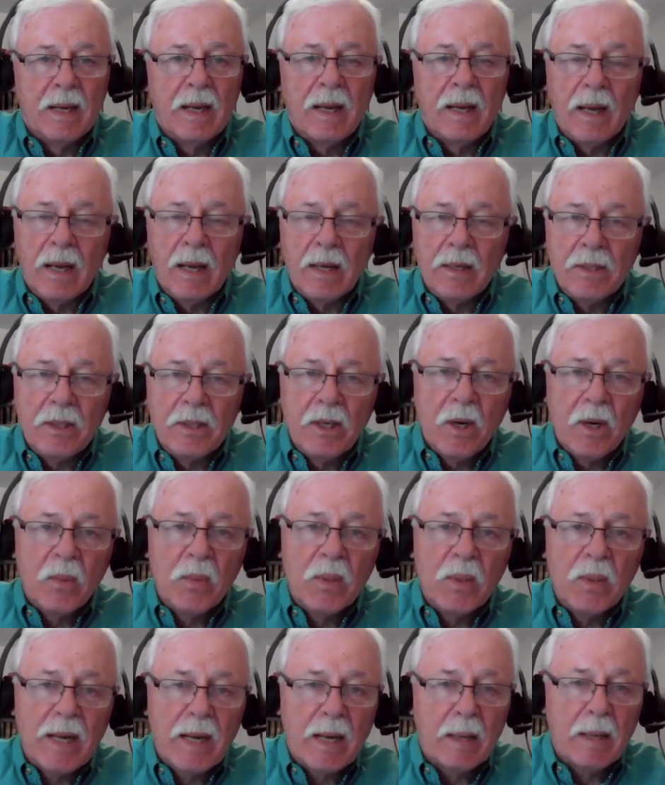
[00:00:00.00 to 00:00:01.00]
And you know
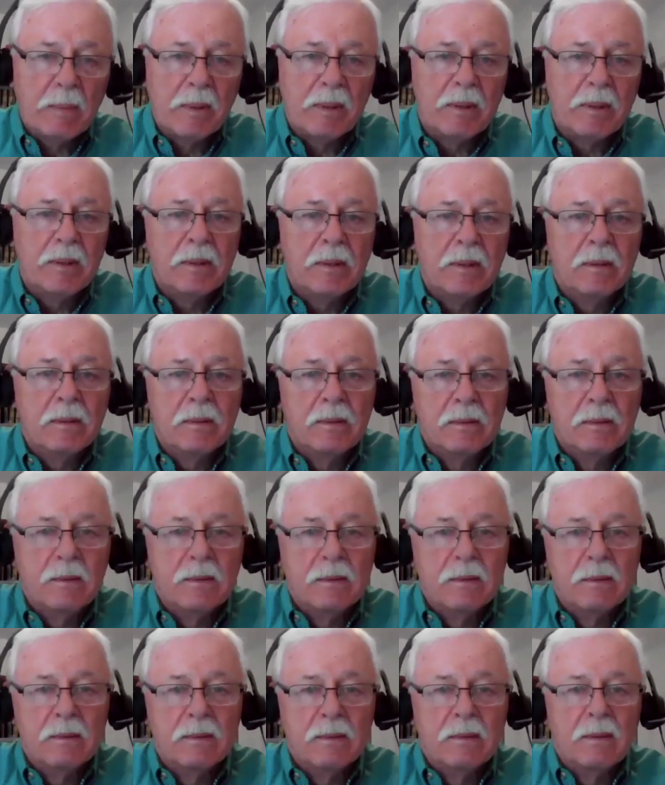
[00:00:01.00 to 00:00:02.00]
what happened?
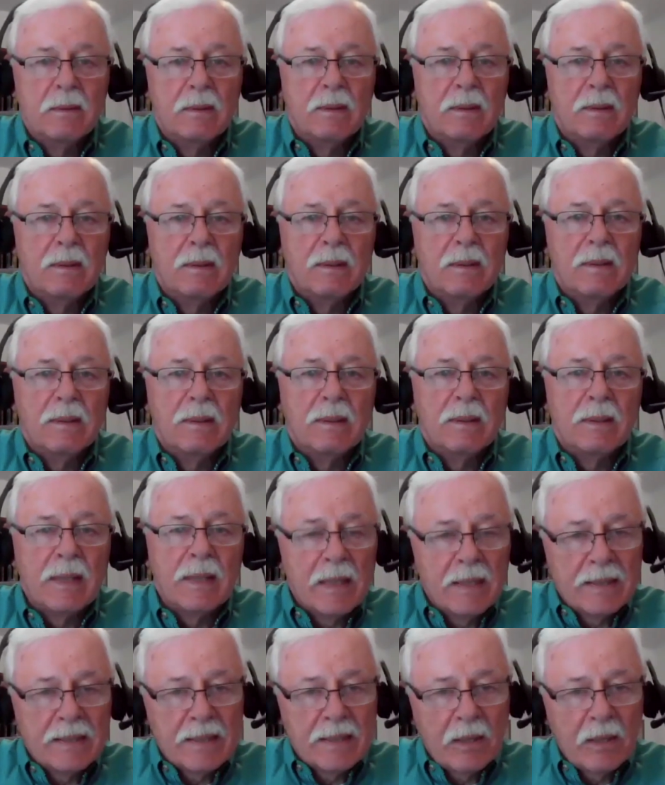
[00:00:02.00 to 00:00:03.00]

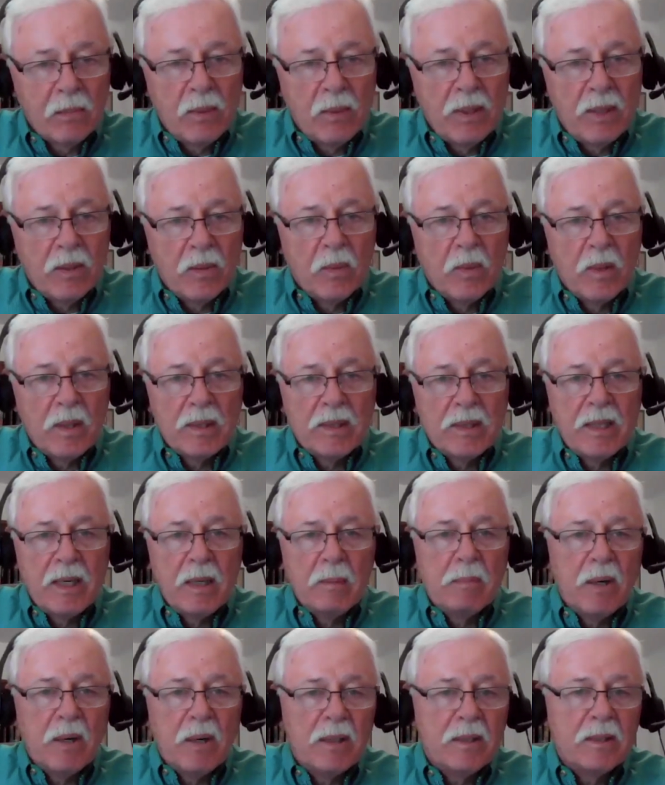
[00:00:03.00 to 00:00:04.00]
They said, we don't want to
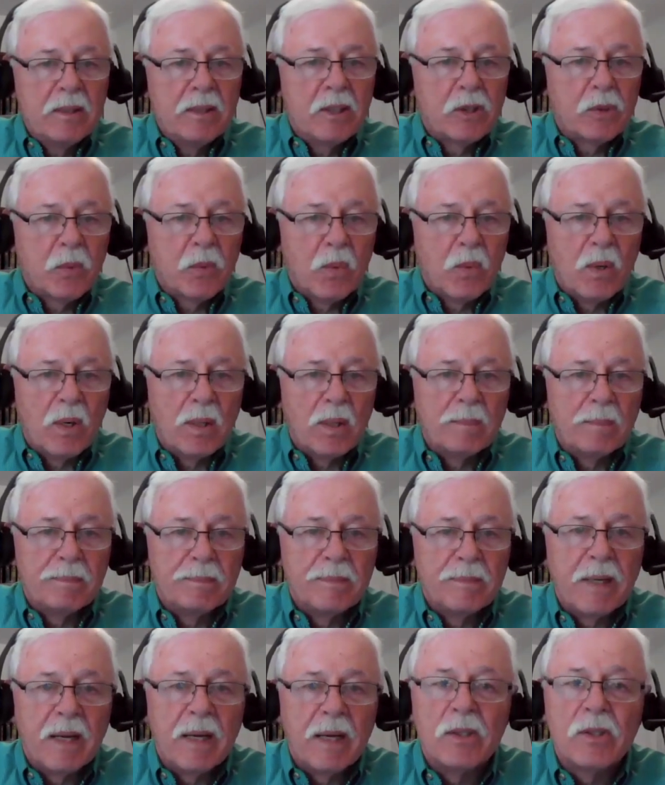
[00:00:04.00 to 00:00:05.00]
take part in this war.
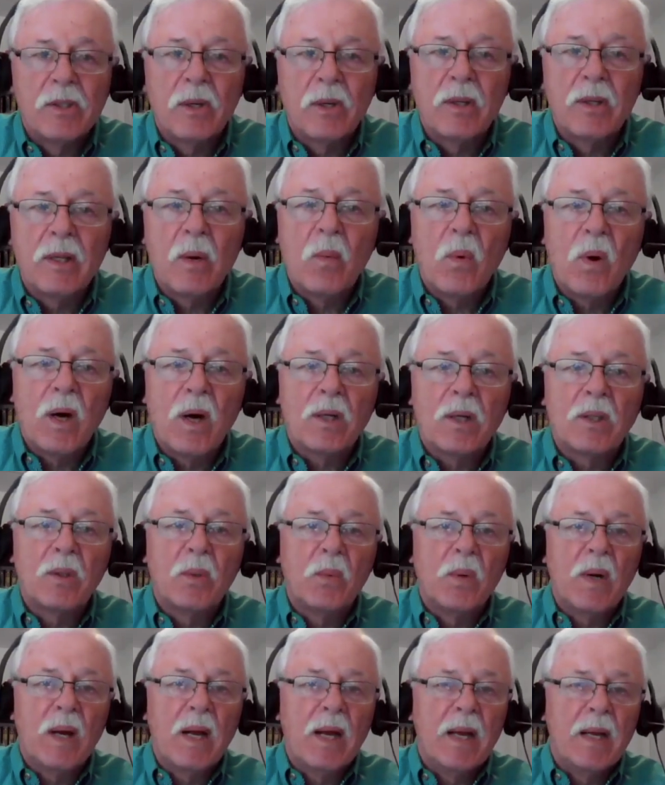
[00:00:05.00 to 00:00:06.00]
And so they walked
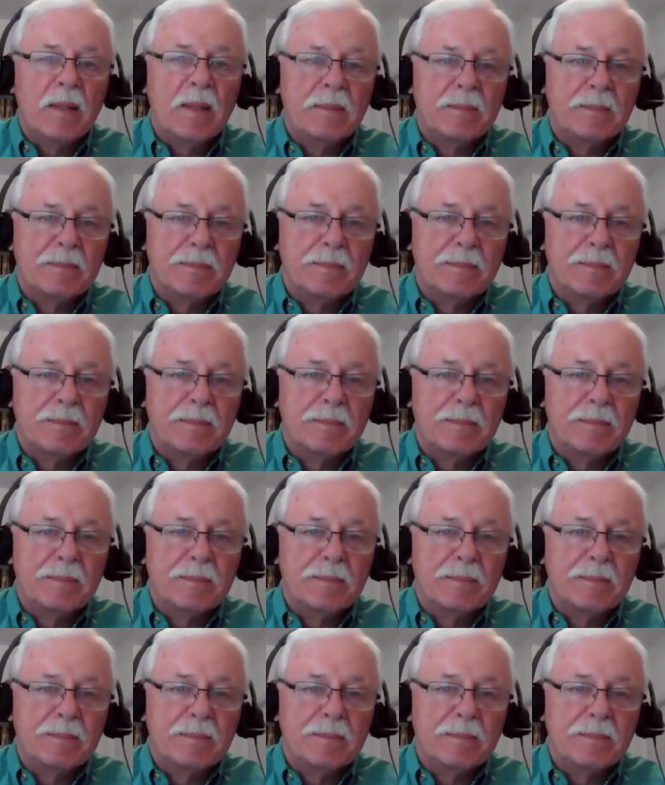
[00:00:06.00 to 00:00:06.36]
away.